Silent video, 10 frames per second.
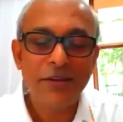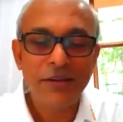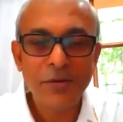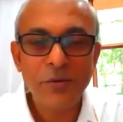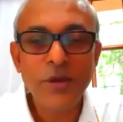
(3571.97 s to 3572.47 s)

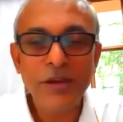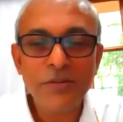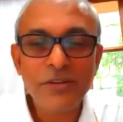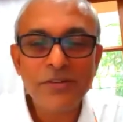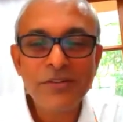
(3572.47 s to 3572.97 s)
you would be
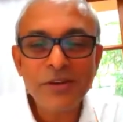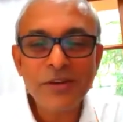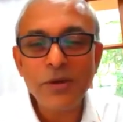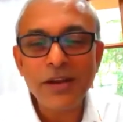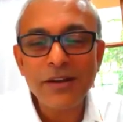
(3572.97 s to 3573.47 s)
interested
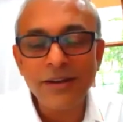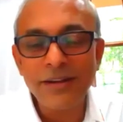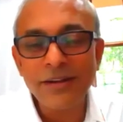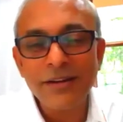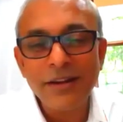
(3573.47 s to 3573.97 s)
to get
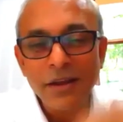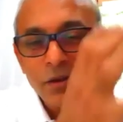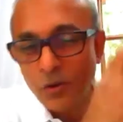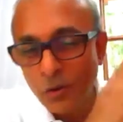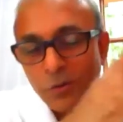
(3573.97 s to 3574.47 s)
connected. I
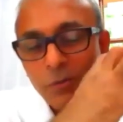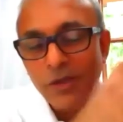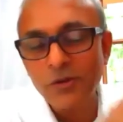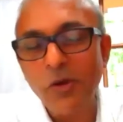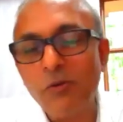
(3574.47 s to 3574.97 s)
can show my
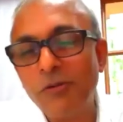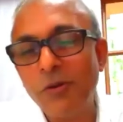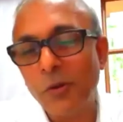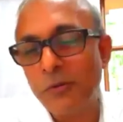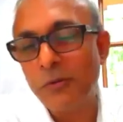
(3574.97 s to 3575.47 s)
shop
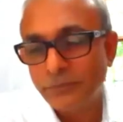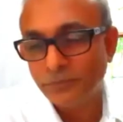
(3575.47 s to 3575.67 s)
floor